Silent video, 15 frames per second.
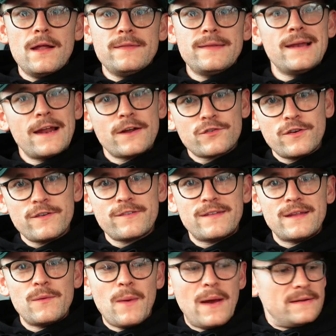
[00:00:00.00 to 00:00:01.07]
the
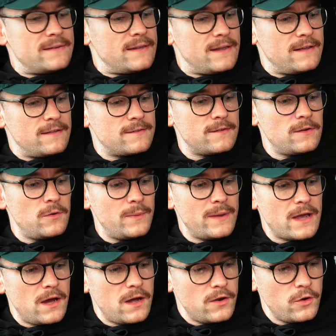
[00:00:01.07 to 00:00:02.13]
electricity went. So we
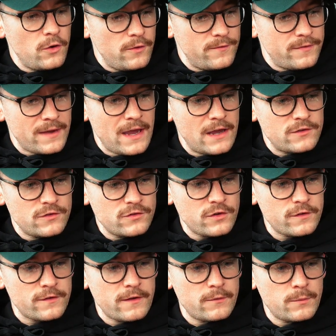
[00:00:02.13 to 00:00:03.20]
got a notification
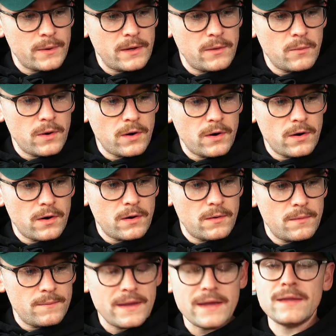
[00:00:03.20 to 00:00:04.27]
just as we were
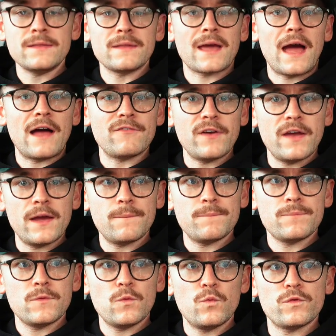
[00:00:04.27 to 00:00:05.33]
in the cafe.
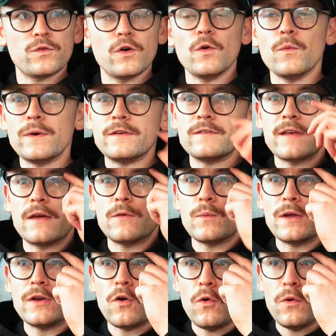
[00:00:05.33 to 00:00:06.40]
So we said
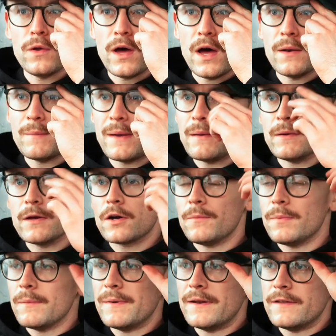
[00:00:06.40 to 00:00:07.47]
we'd hold on maybe a
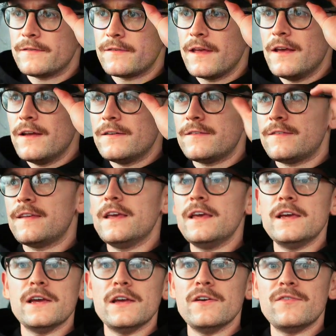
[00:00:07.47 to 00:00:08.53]
couple of minutes to
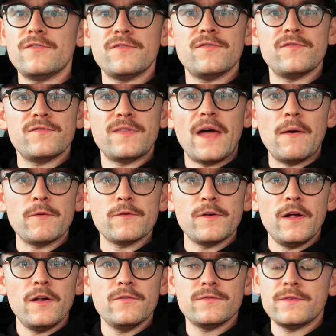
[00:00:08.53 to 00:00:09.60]
see if that
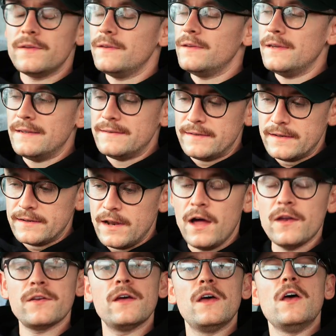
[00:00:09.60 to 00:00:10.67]
resolved. It did
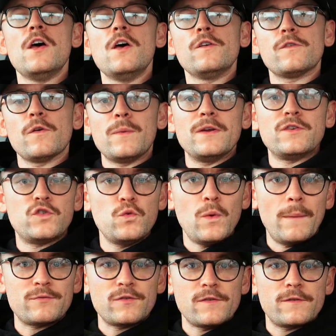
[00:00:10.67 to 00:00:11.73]
not. So we had two
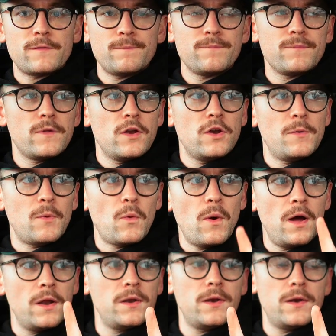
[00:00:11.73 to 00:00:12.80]
options. Number
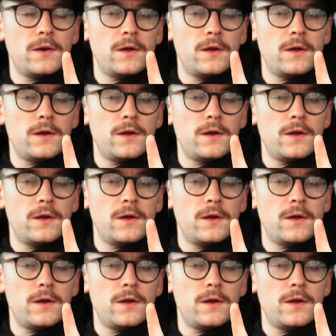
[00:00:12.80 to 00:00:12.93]
one,